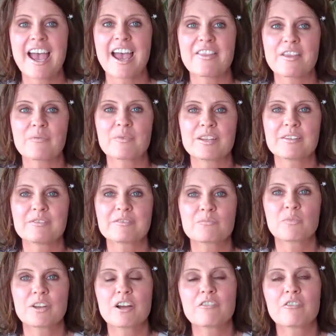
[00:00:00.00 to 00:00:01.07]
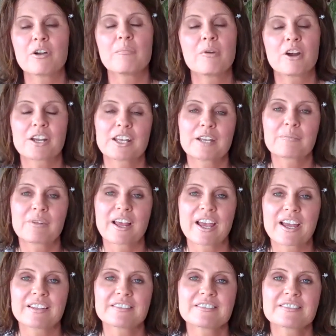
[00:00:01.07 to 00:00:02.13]
And then we went over a marketing
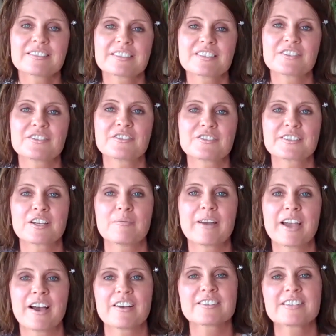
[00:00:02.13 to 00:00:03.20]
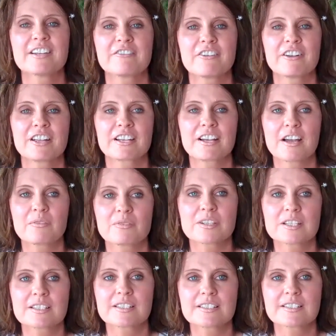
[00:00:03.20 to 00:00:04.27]
plan to sell my house, and I felt like I
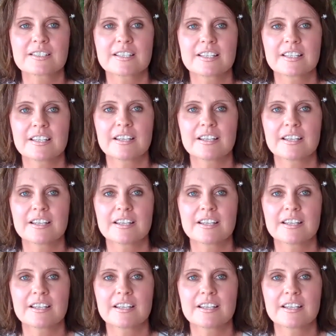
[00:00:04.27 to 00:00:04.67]
was